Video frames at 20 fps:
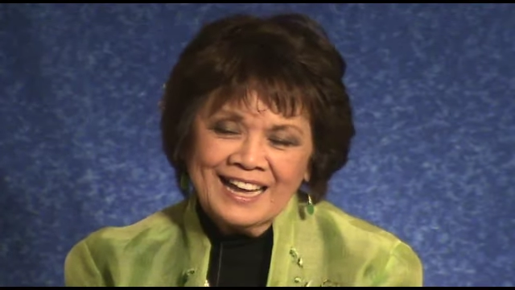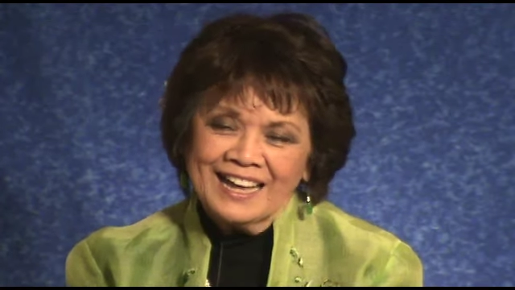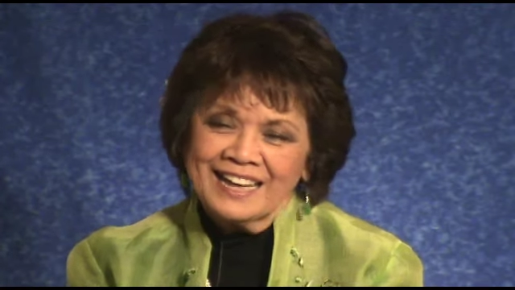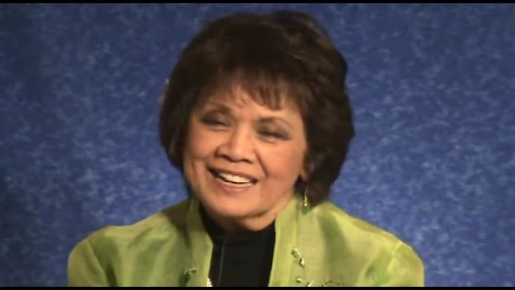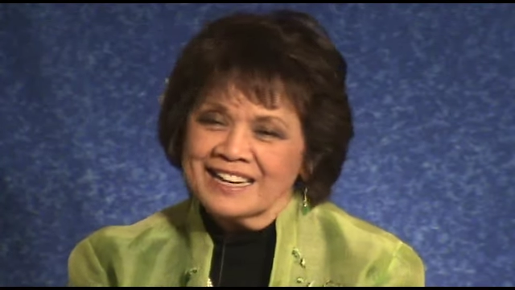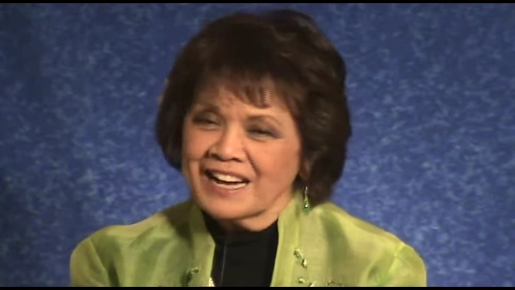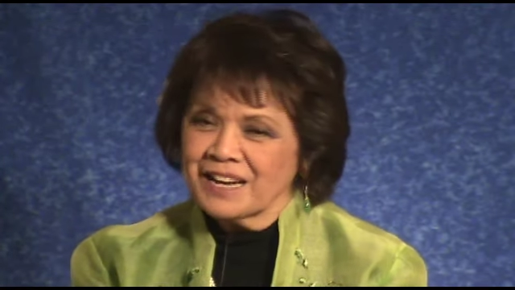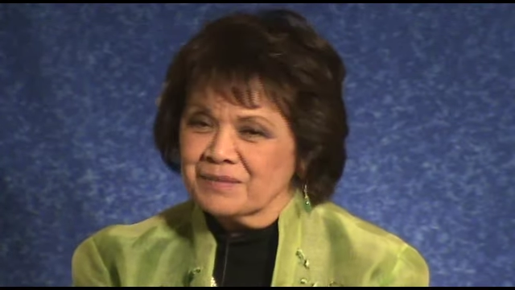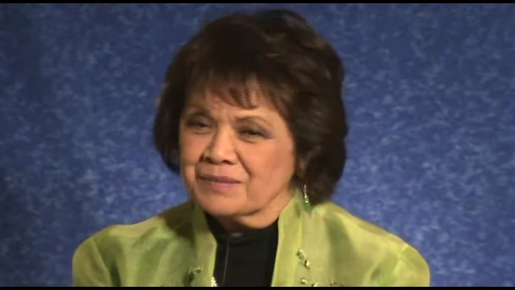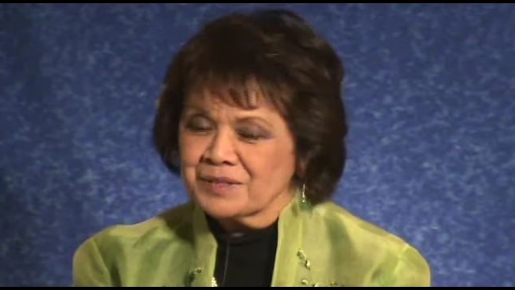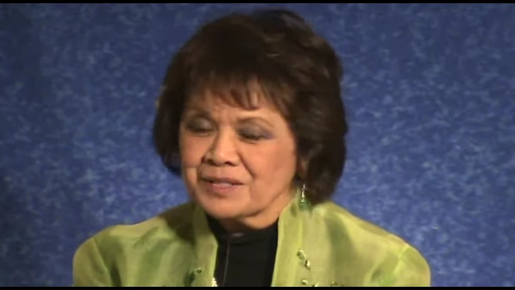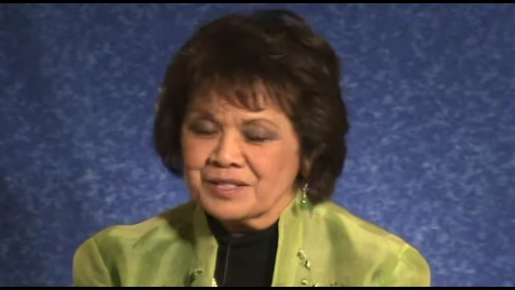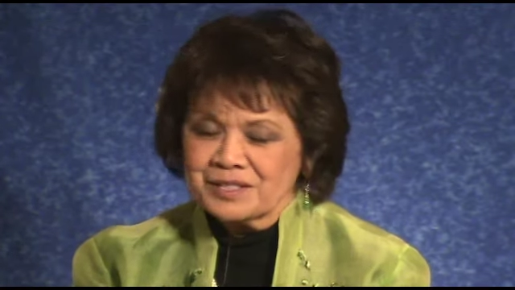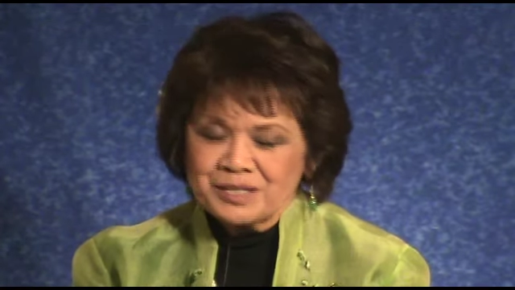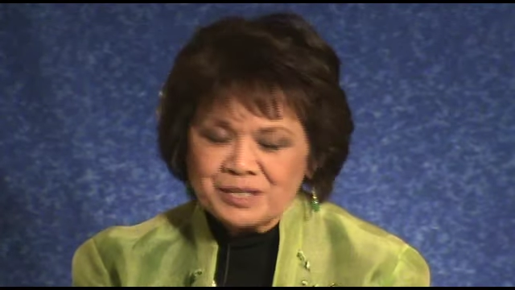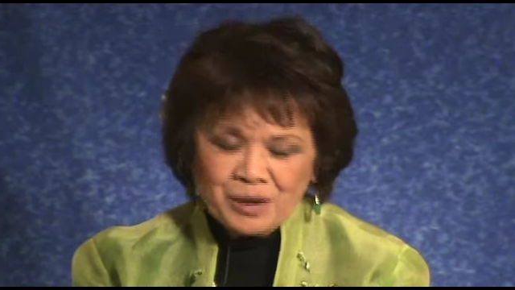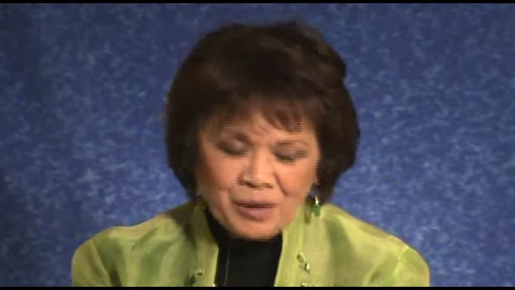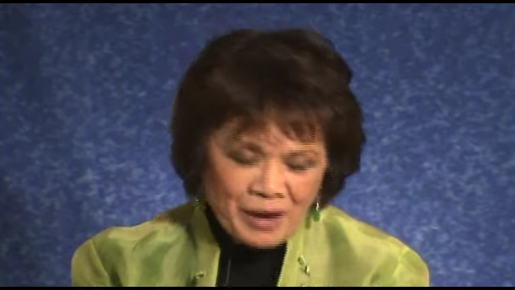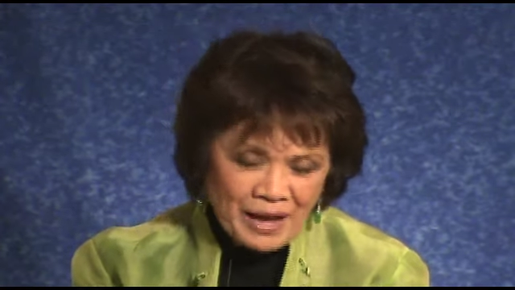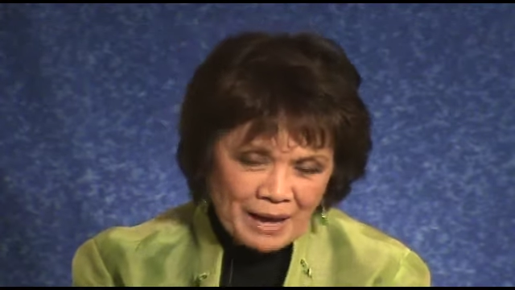and I'm
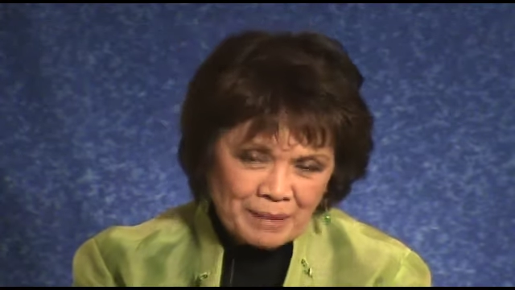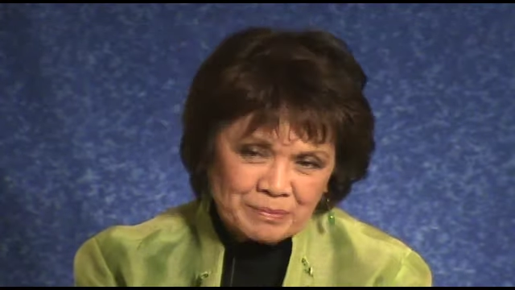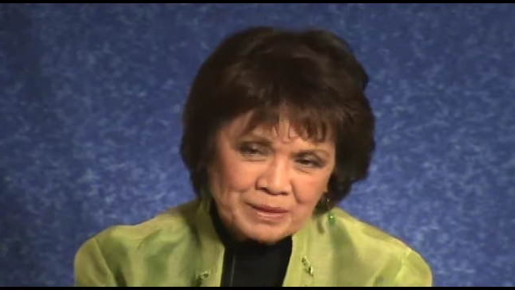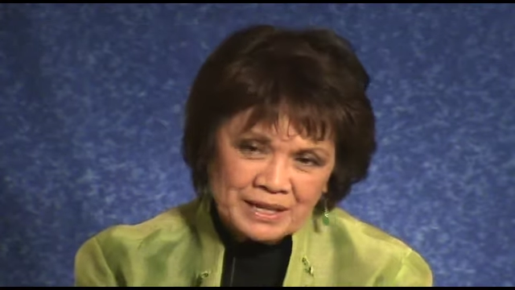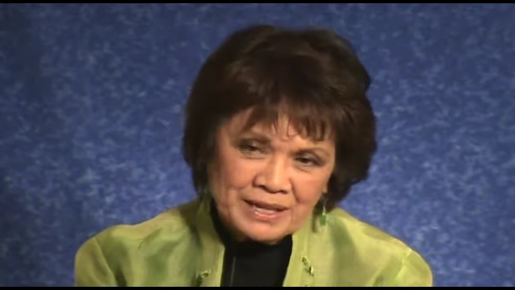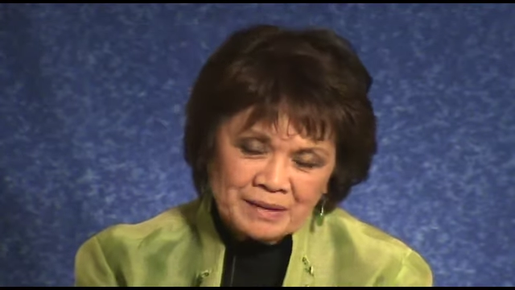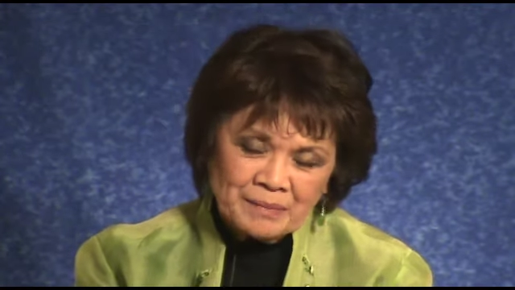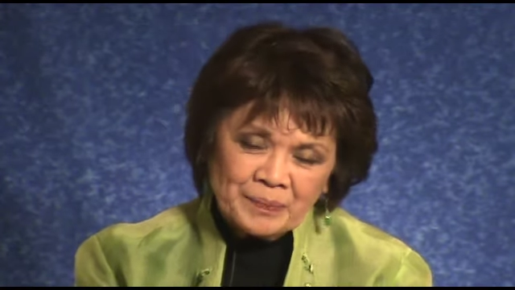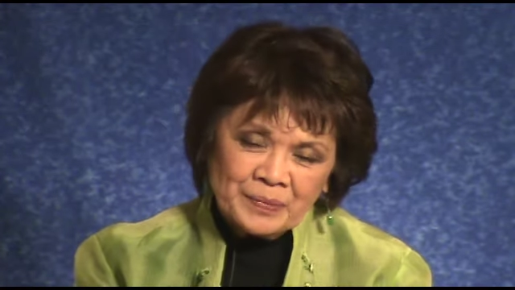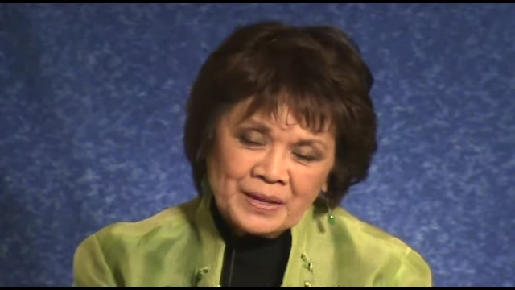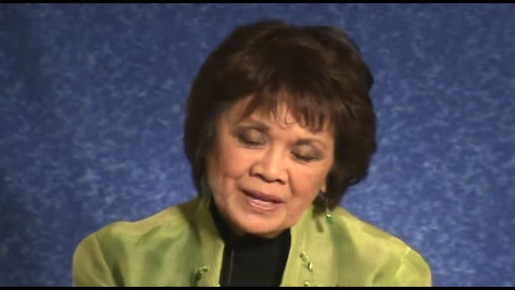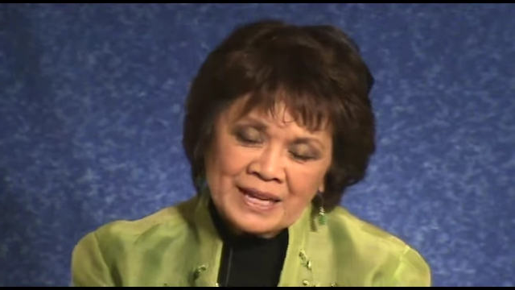so happy